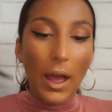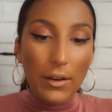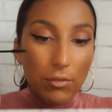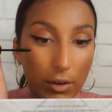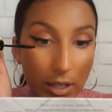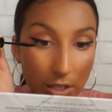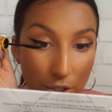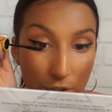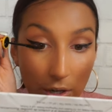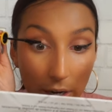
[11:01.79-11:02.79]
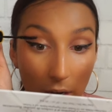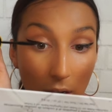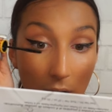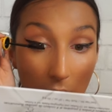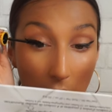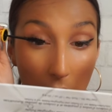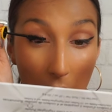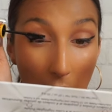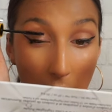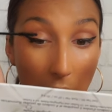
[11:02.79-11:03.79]
I have really straight
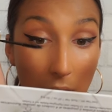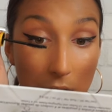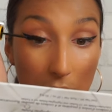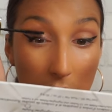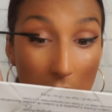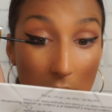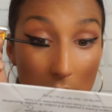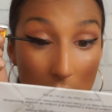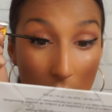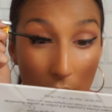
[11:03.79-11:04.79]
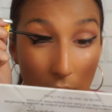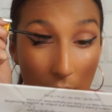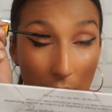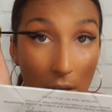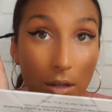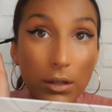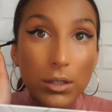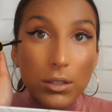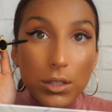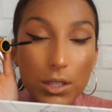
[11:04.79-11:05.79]
eyelashes,
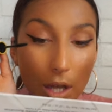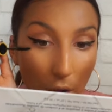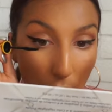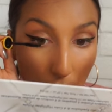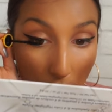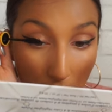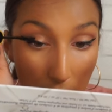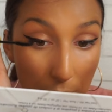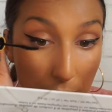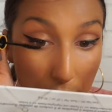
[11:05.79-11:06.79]
so I